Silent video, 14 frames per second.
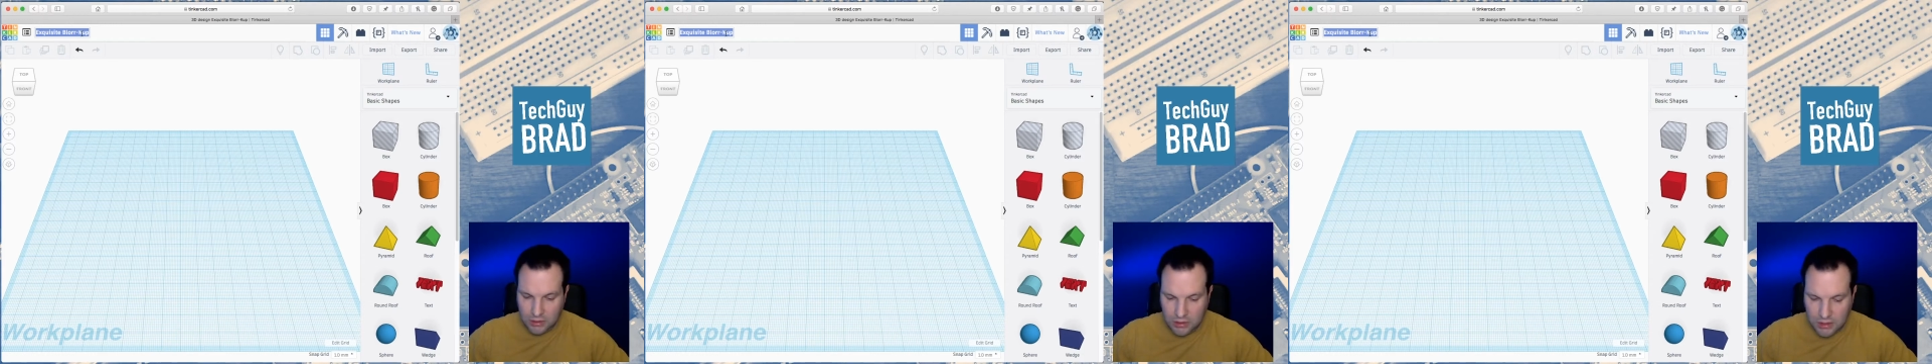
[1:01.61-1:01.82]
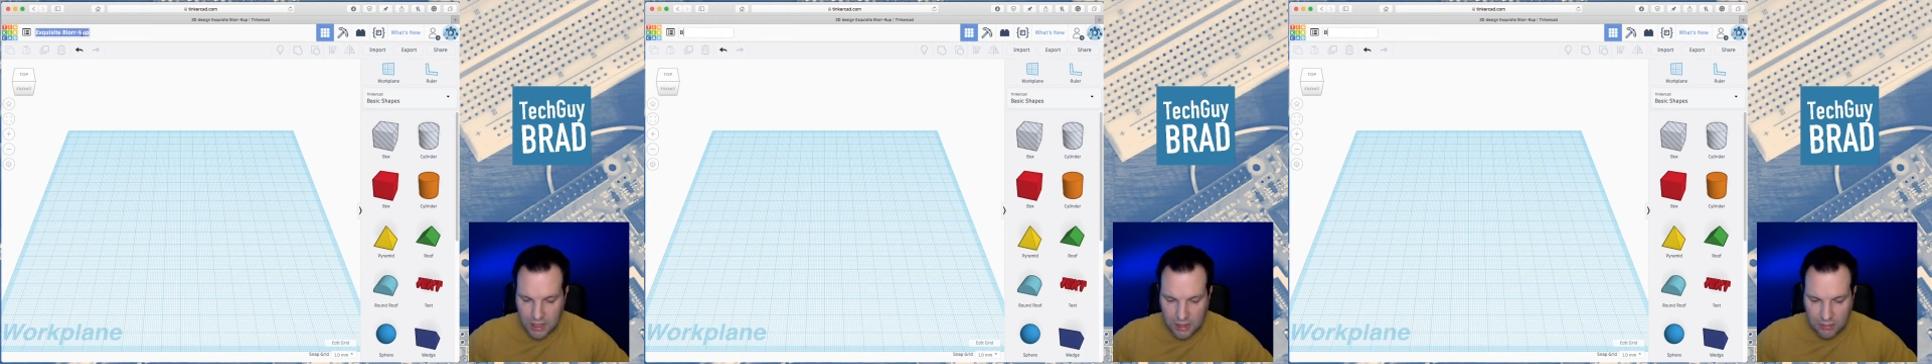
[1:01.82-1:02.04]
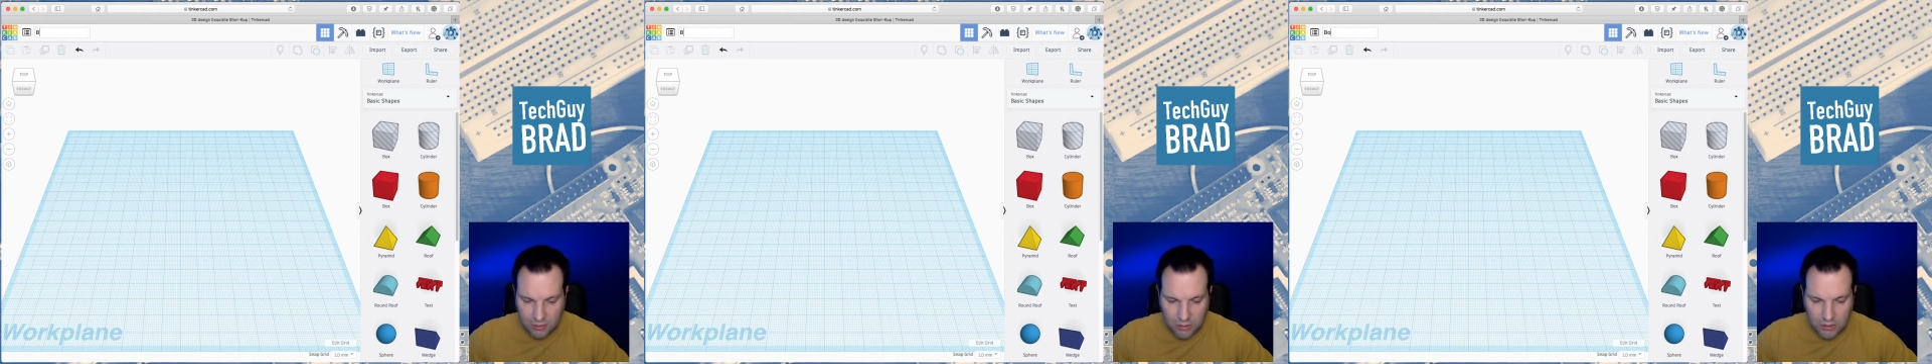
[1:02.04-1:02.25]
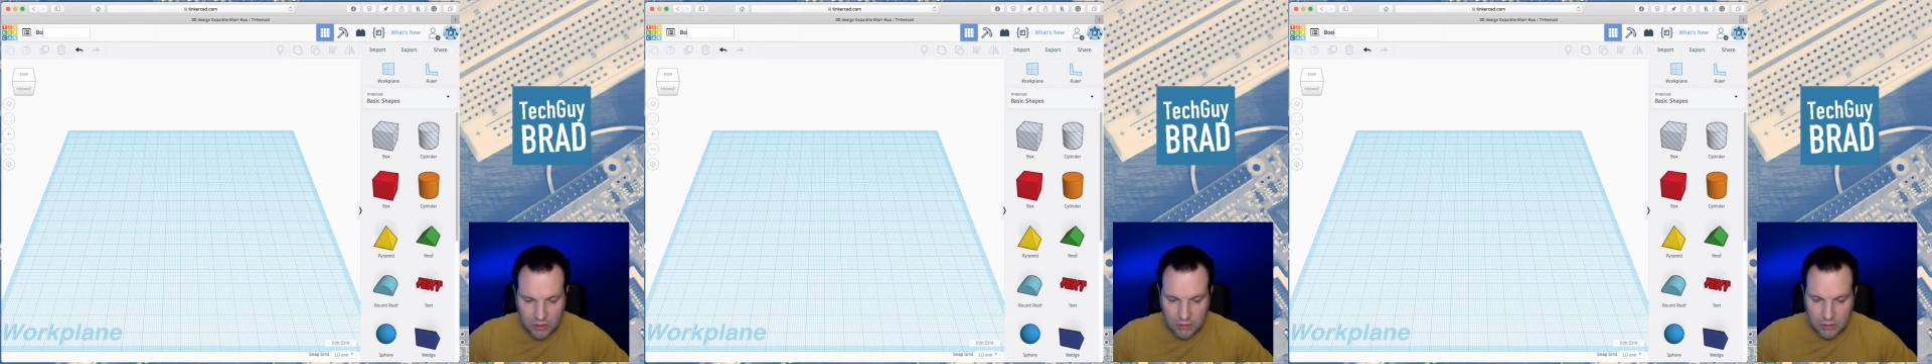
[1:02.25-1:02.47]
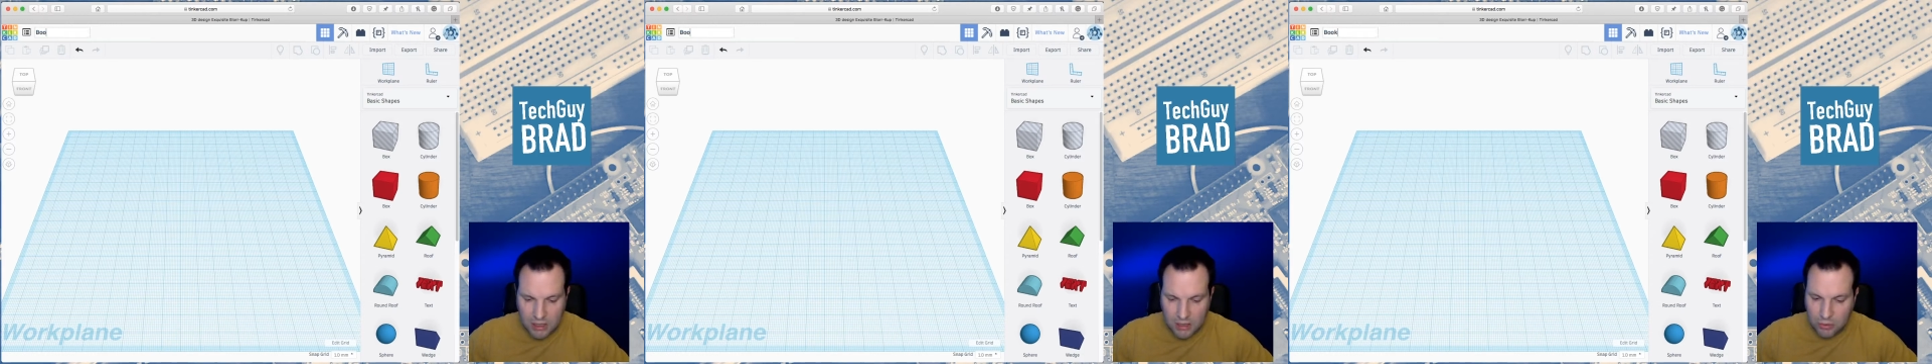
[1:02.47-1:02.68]
Today we're going
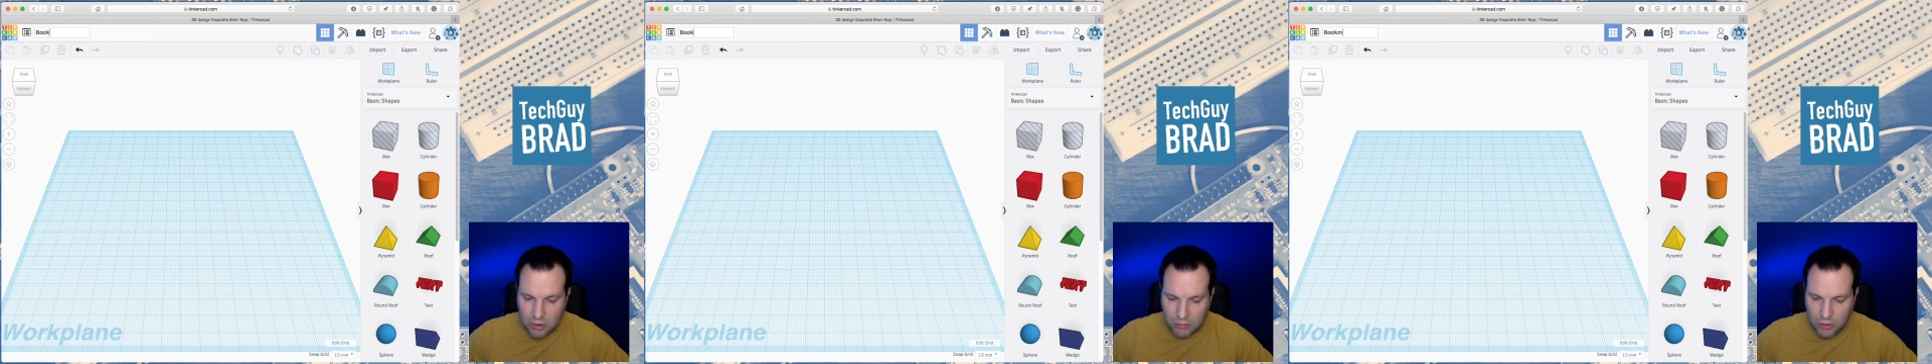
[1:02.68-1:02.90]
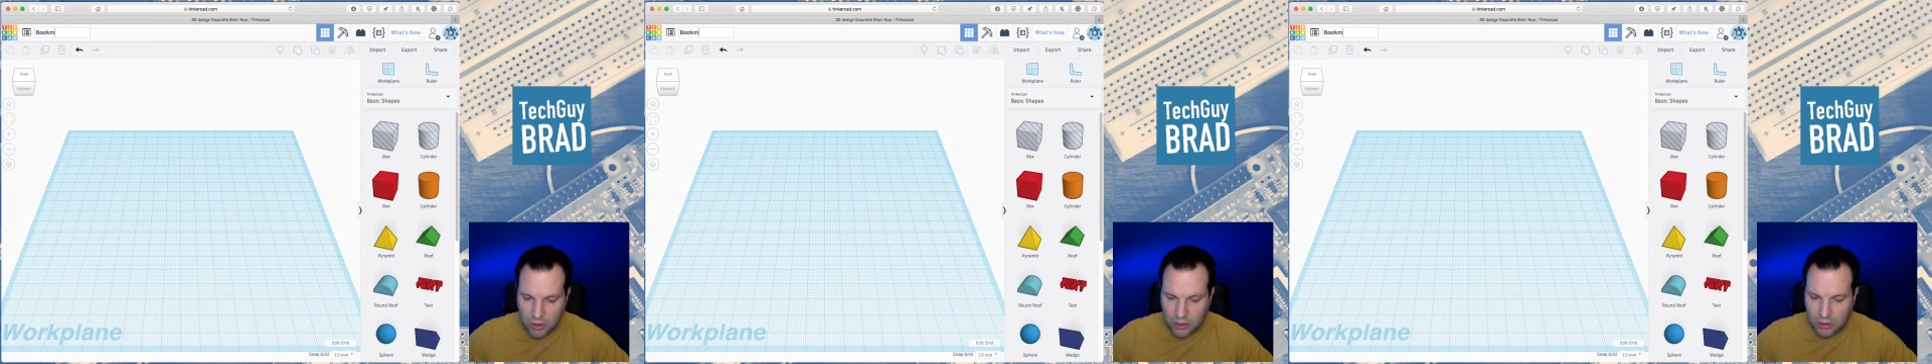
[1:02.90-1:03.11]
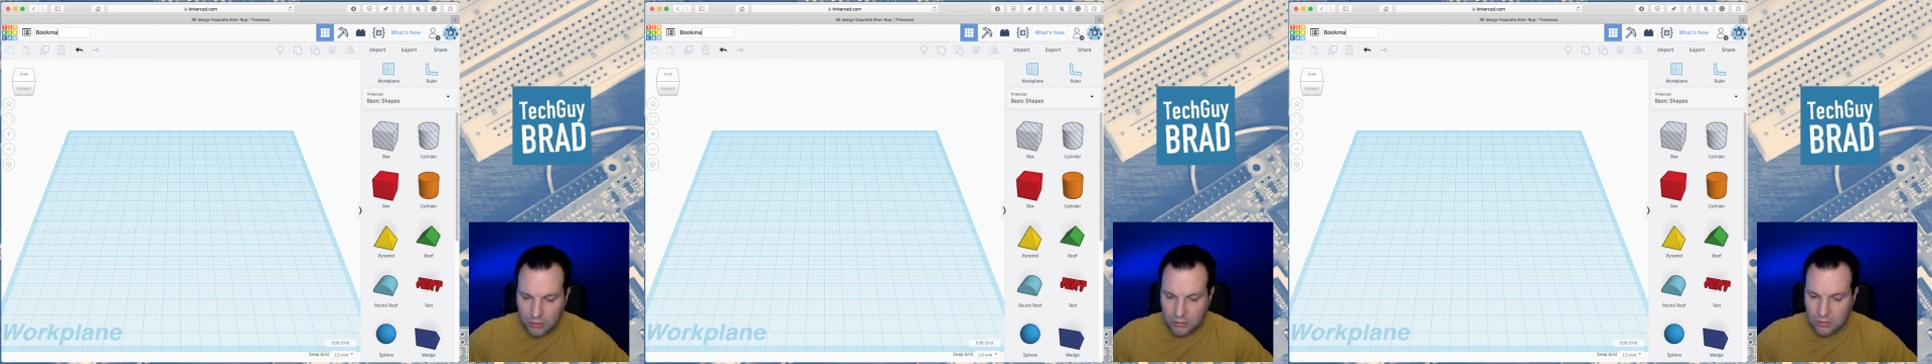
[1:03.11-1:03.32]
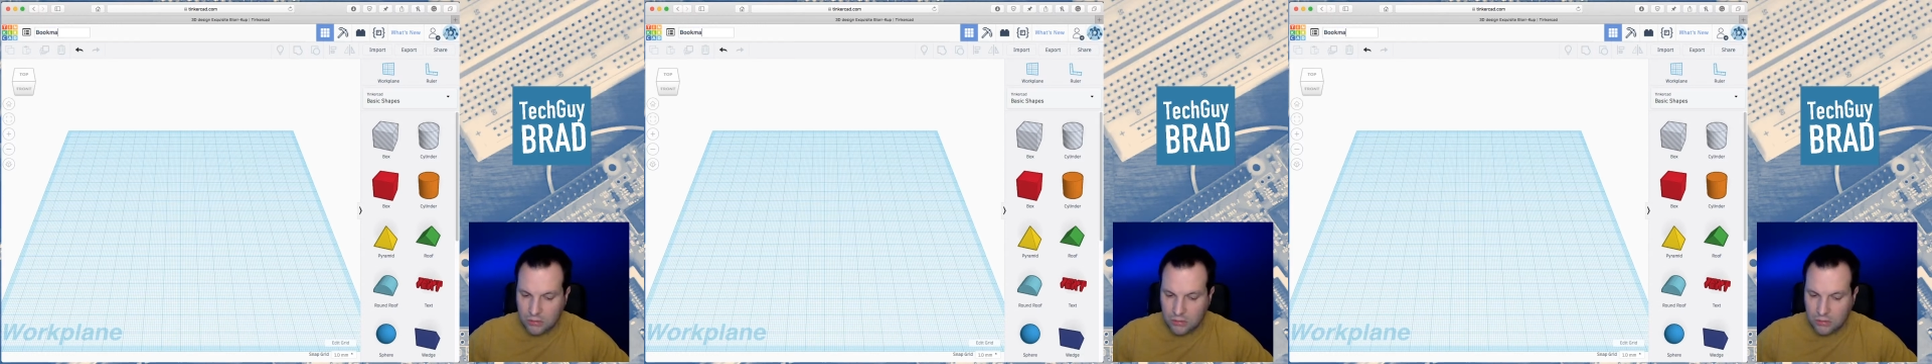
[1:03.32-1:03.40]
to make a bookmark.